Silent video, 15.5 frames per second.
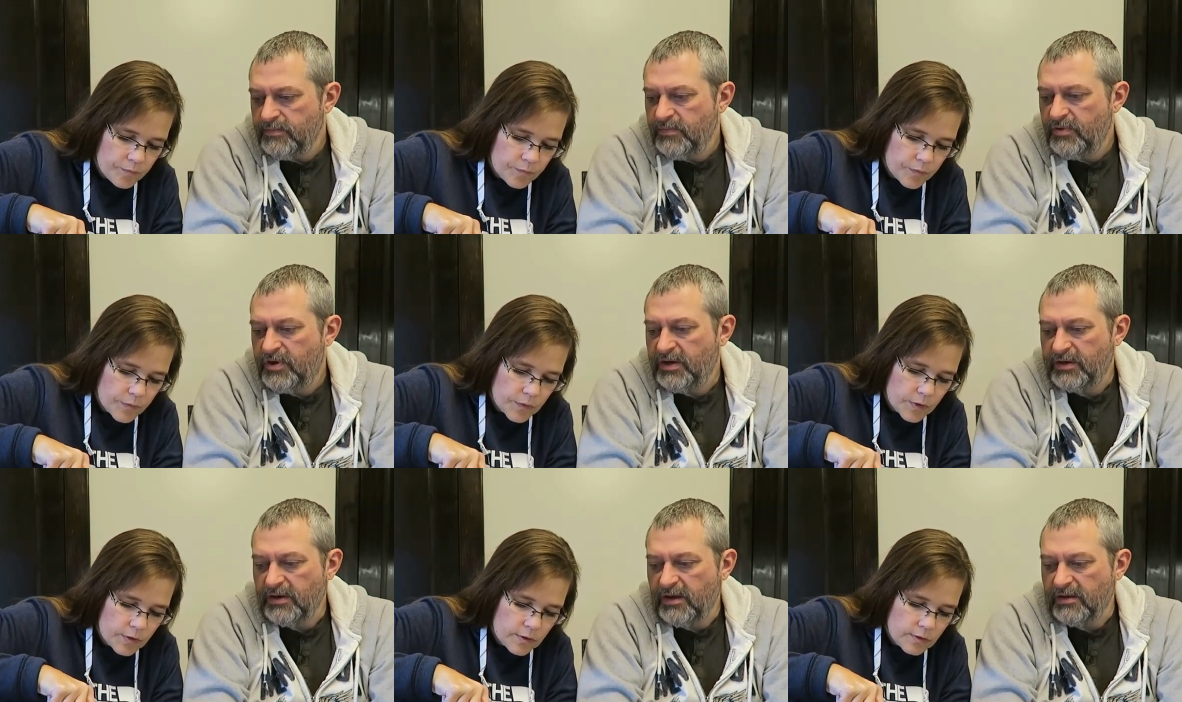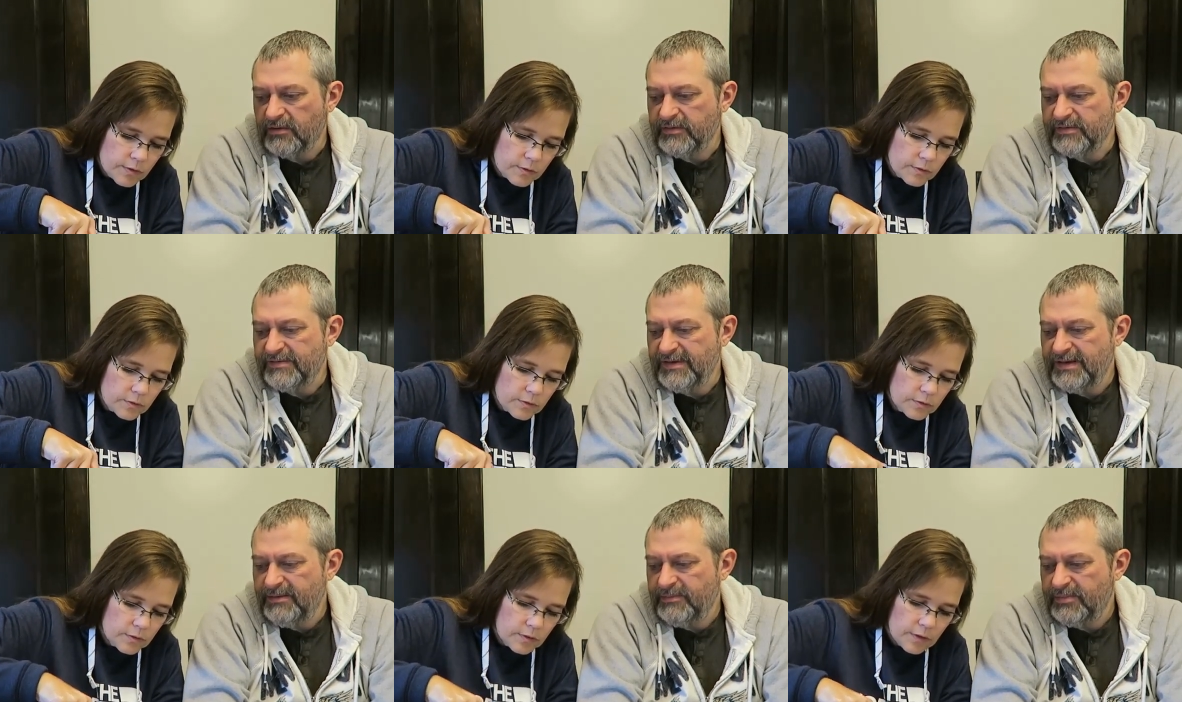Speaker 1: You cut along the
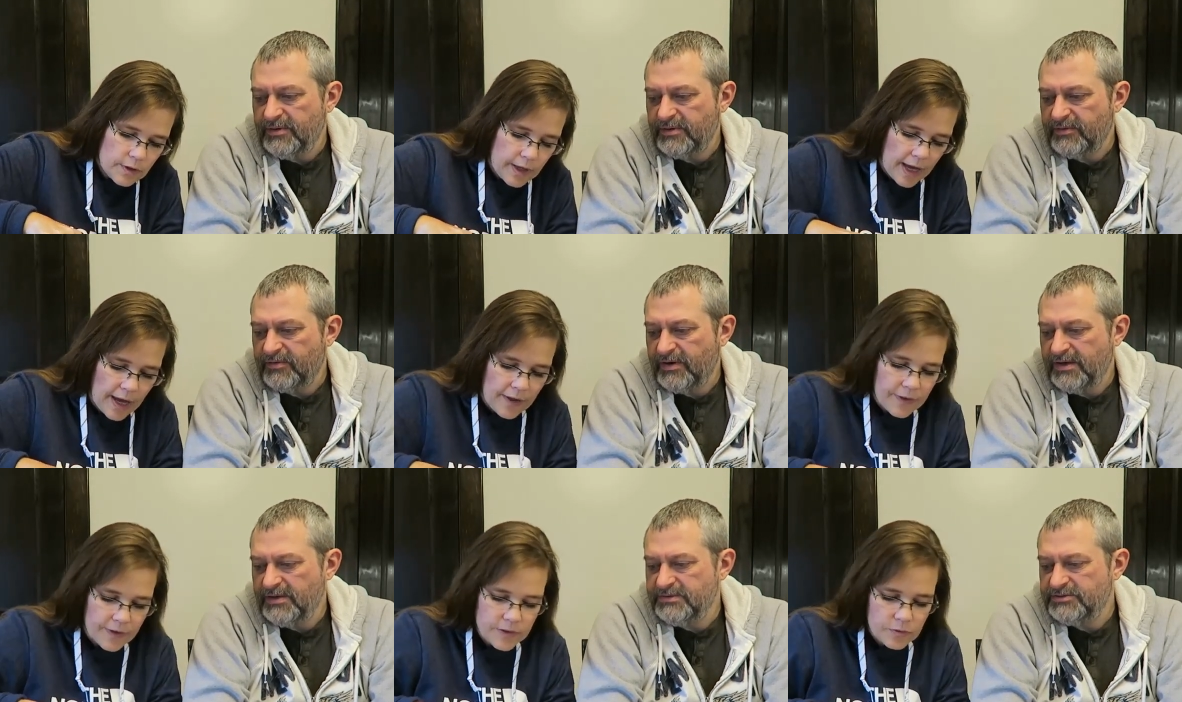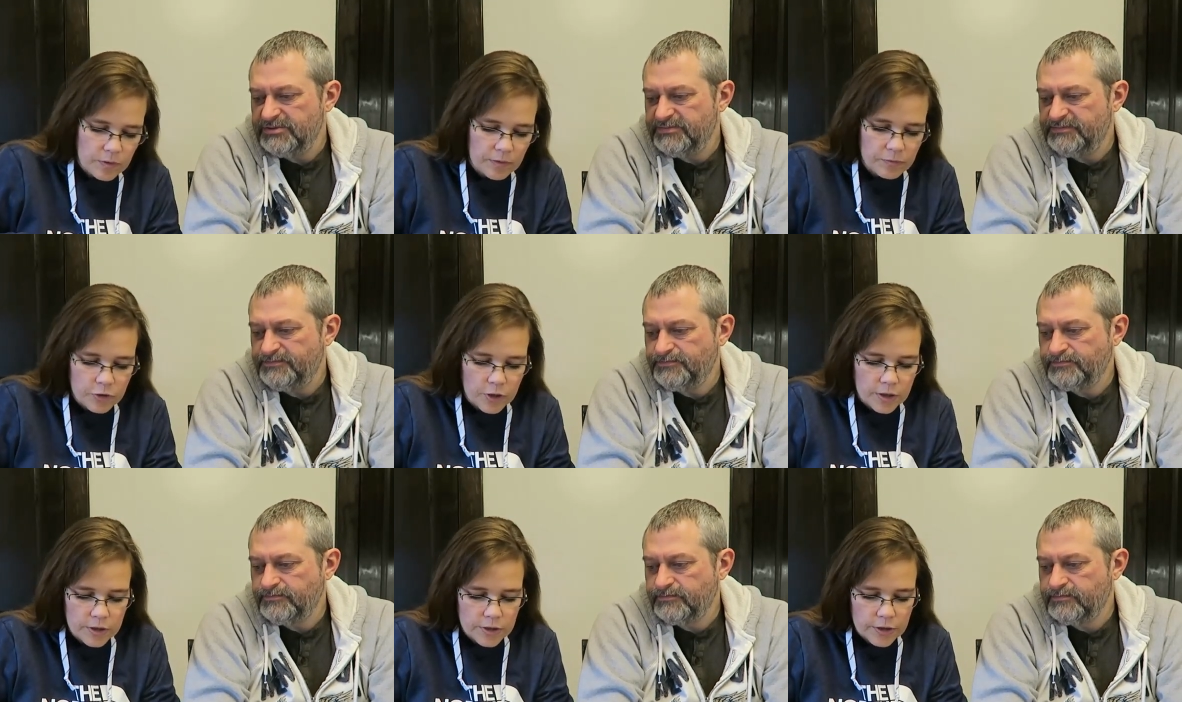seam. Yeah, that's what I'm
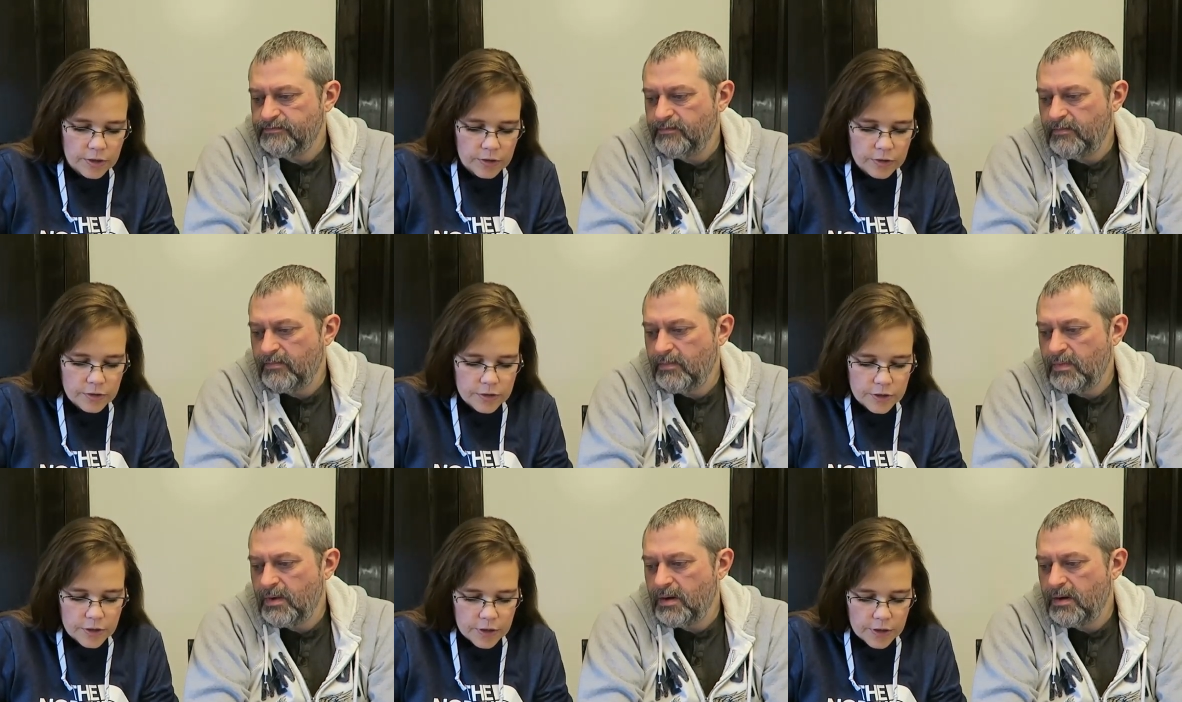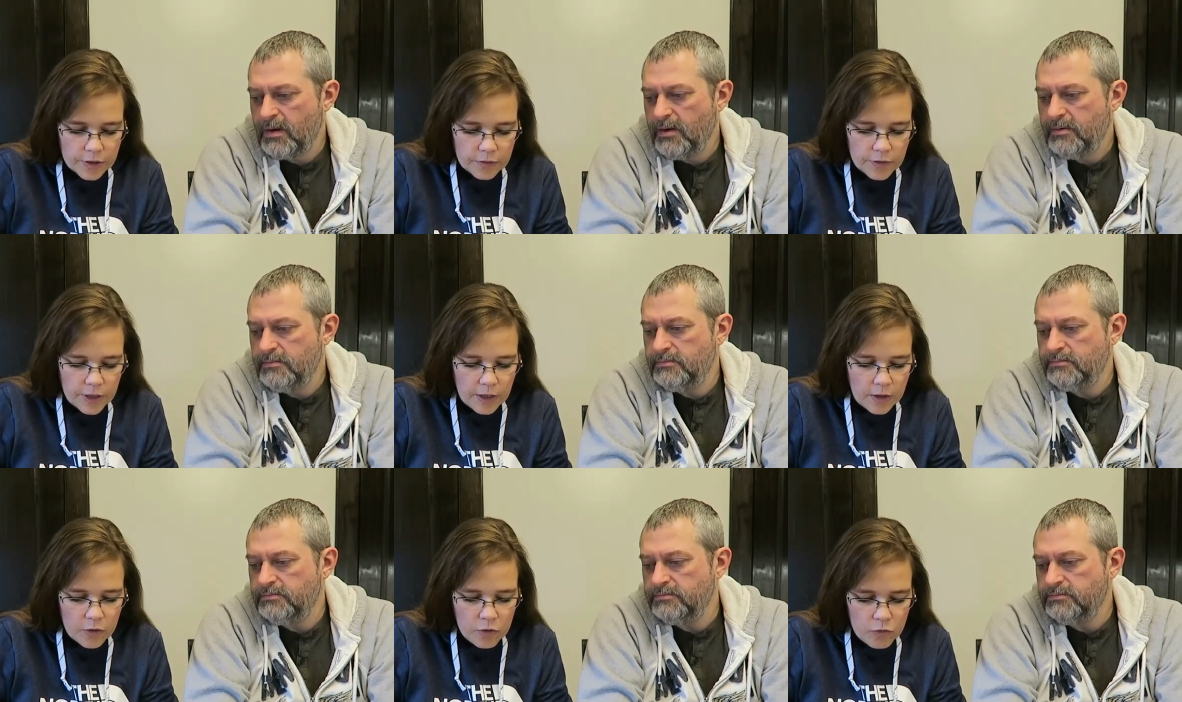trying
Speaker 2: to, to do.
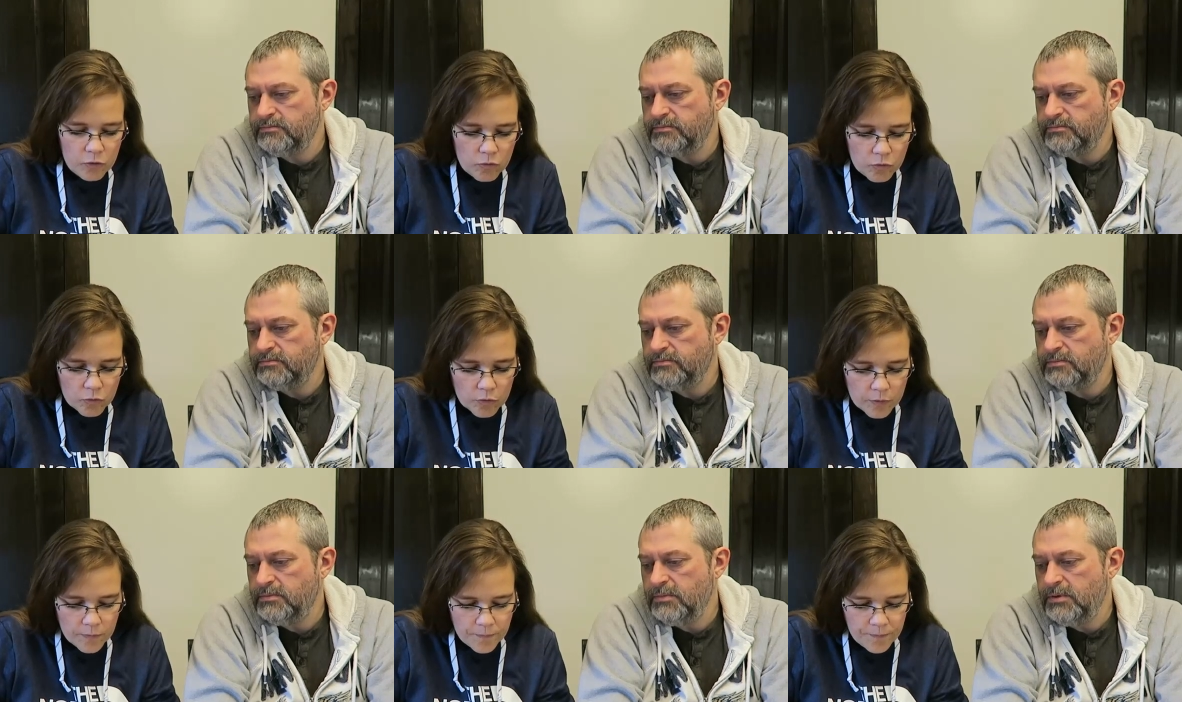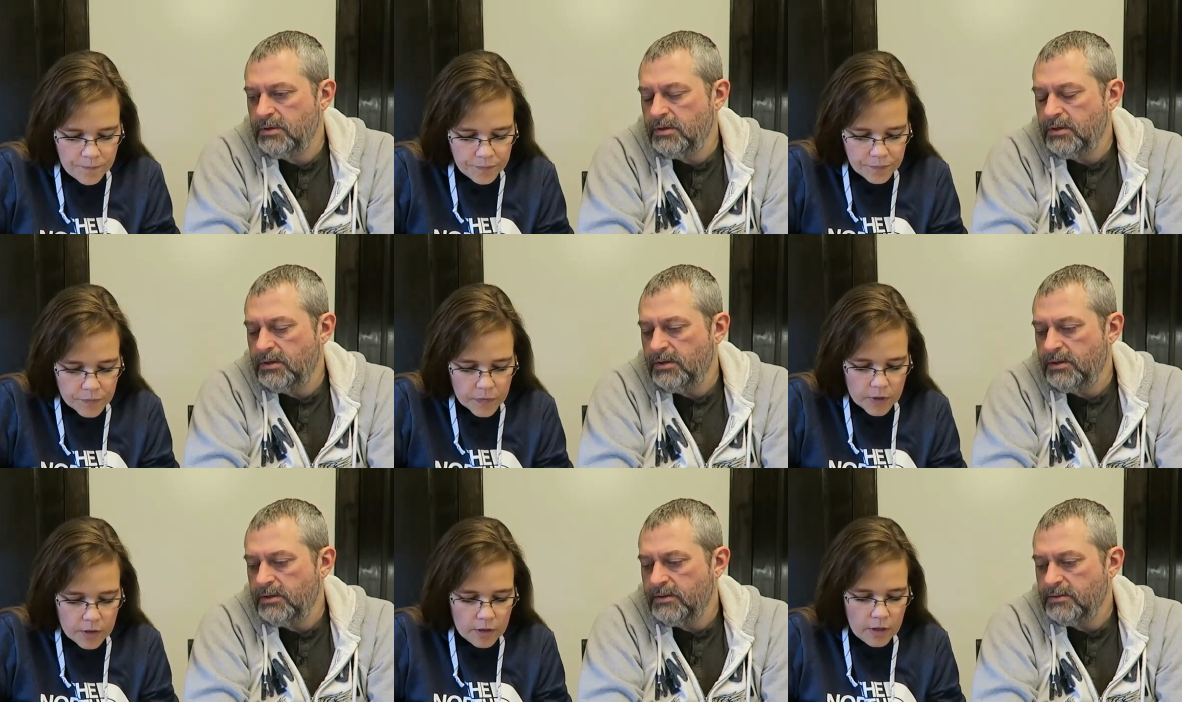Yeah. Ooh.
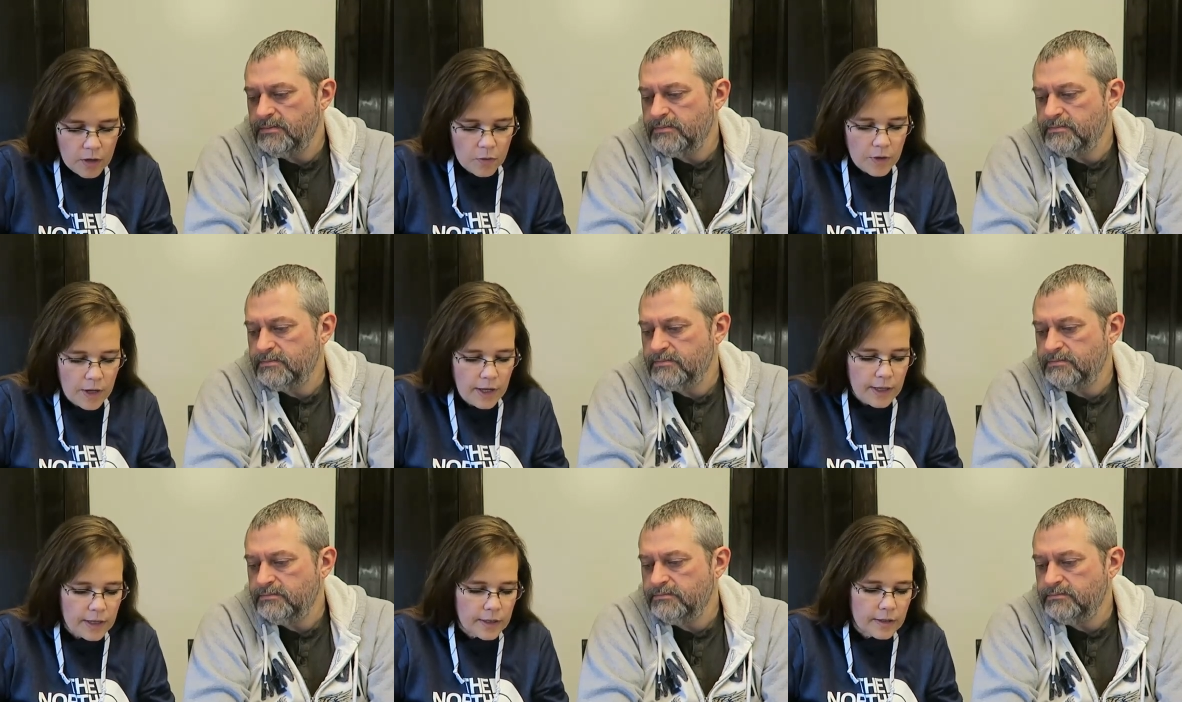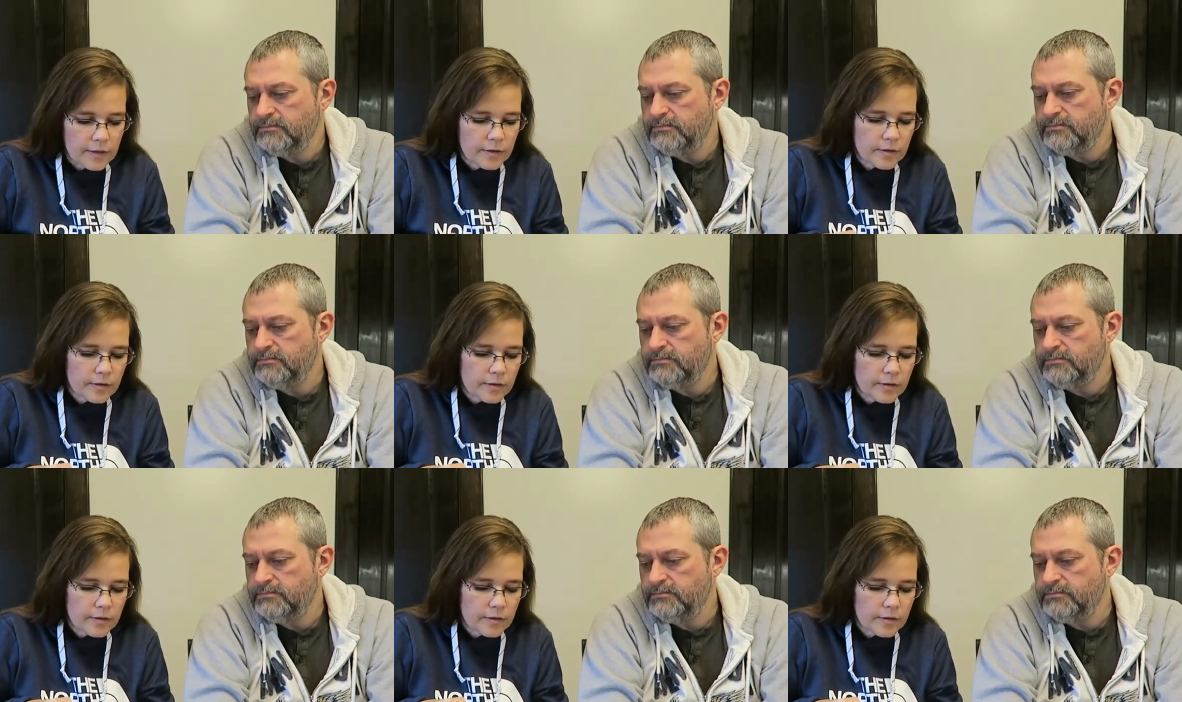Okay.